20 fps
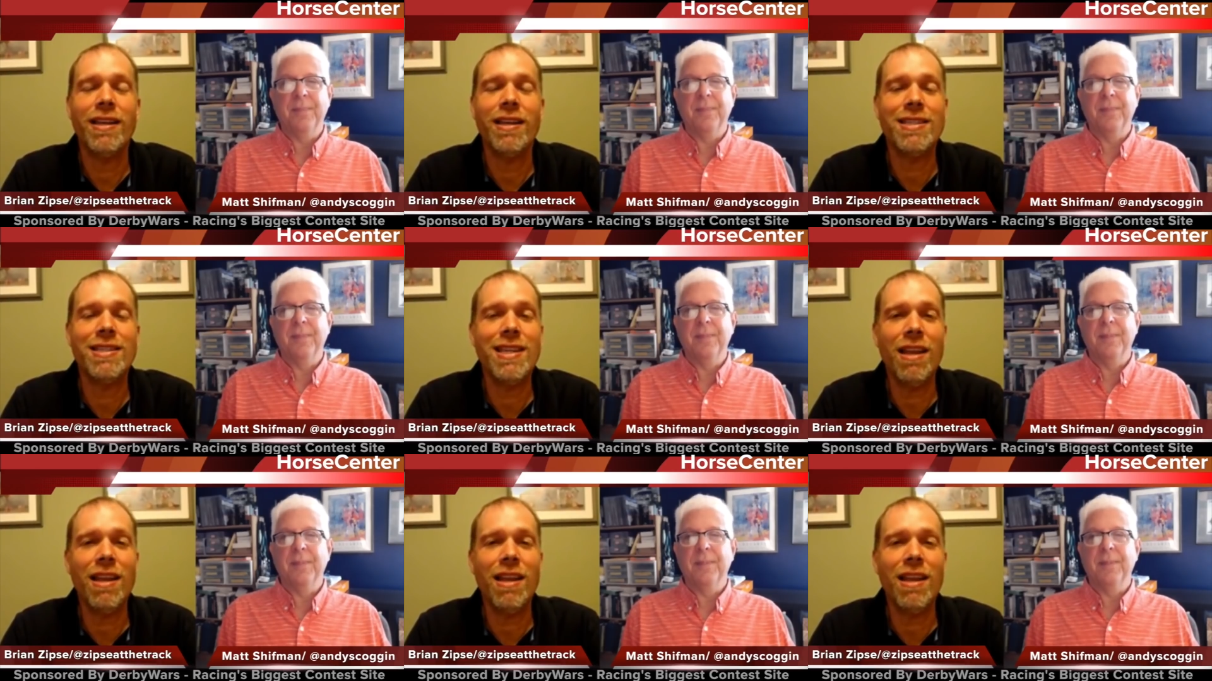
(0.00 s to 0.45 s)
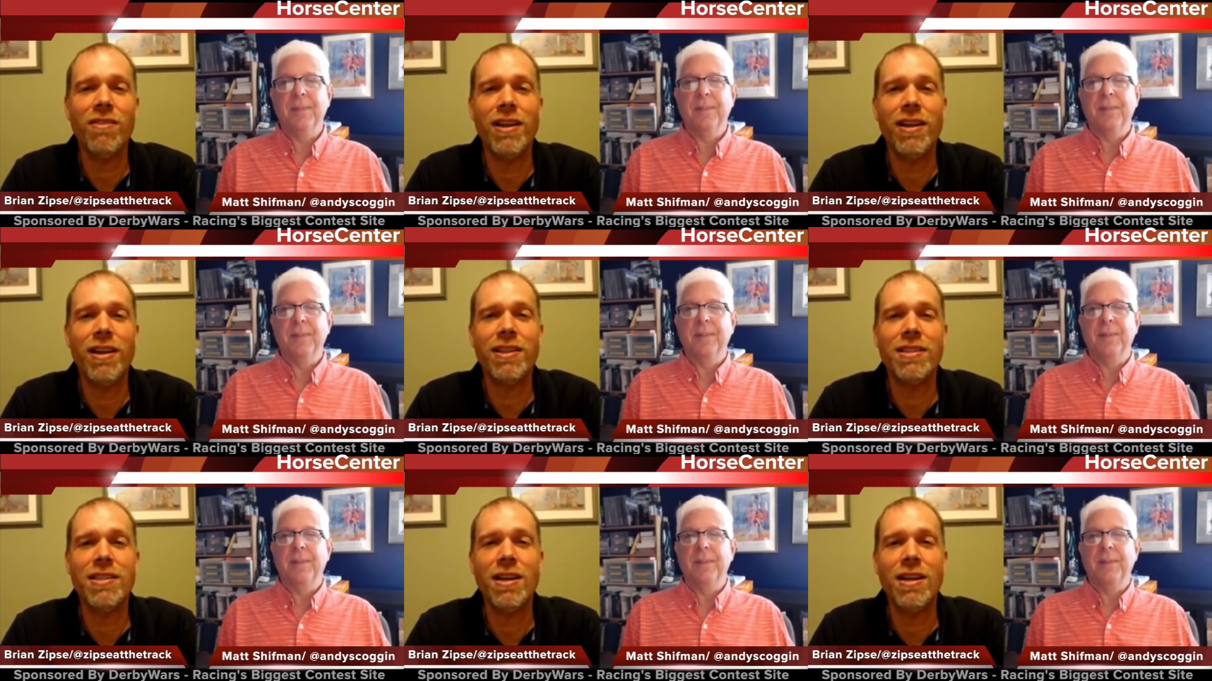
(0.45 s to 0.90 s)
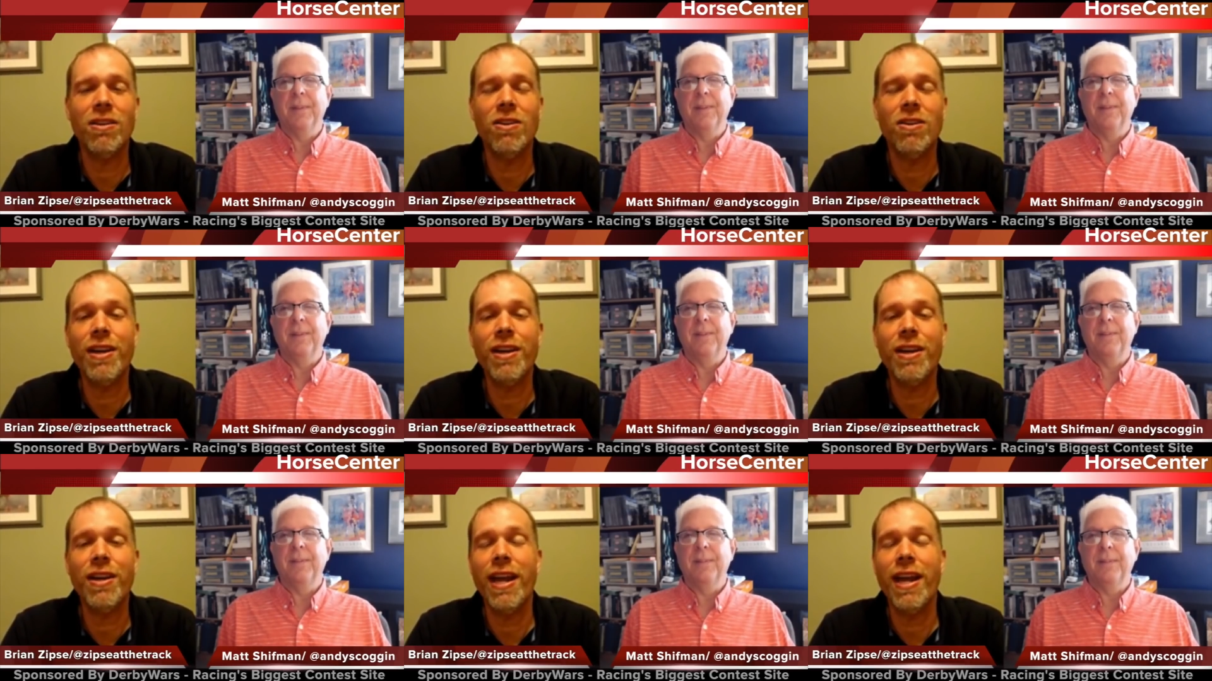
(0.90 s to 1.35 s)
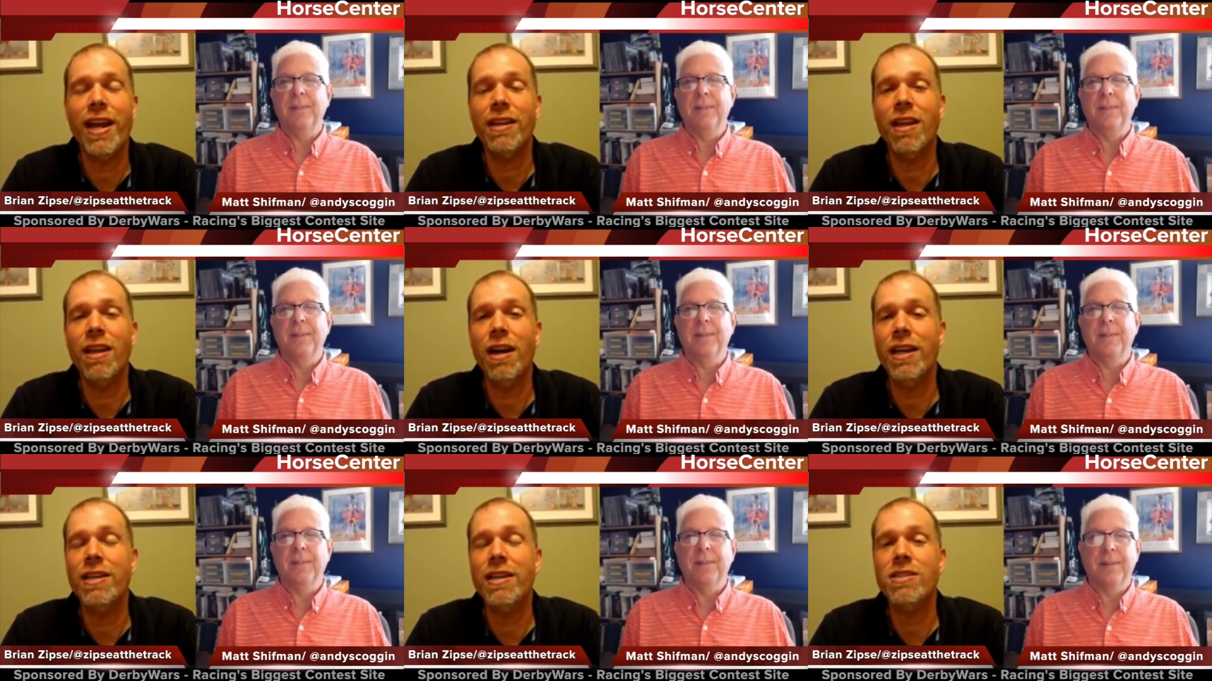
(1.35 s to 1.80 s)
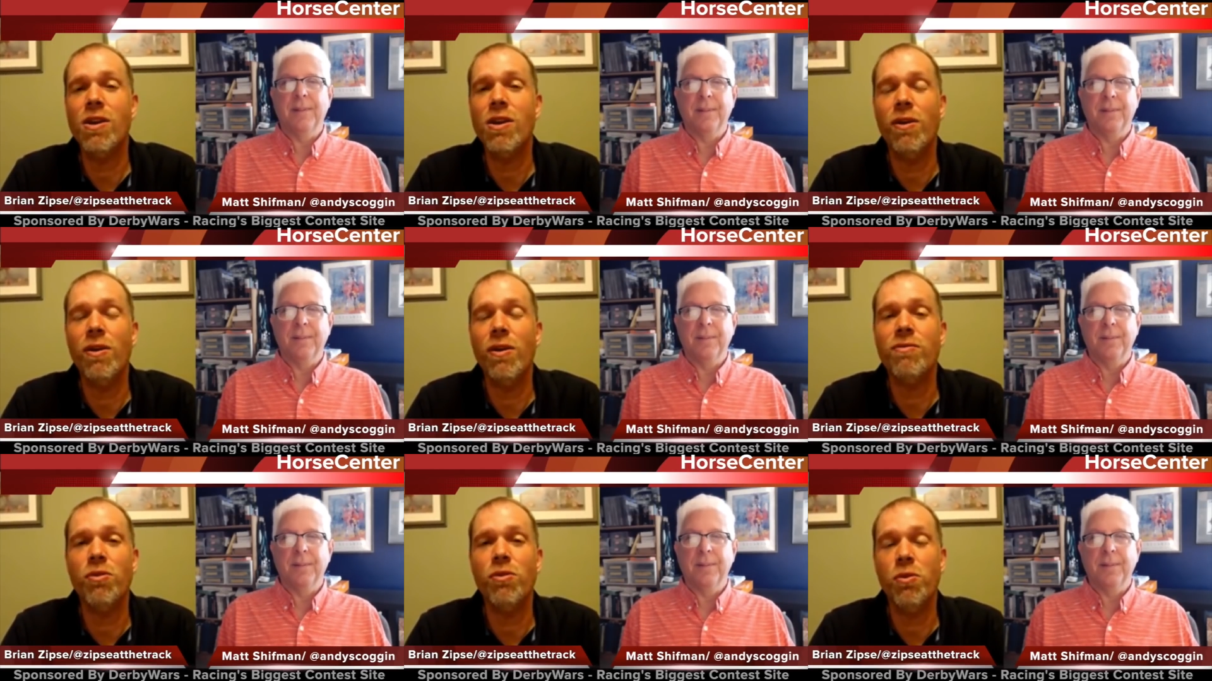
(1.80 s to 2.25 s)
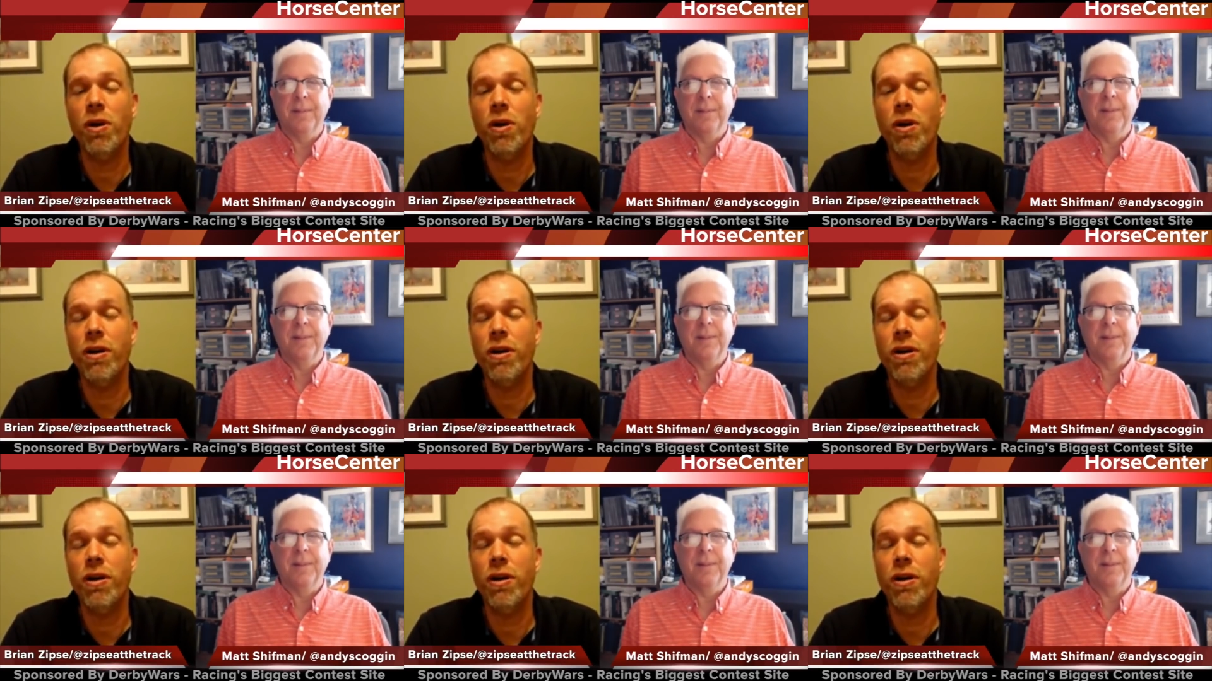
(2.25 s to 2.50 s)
Speaker 1: through a unique triple in that he's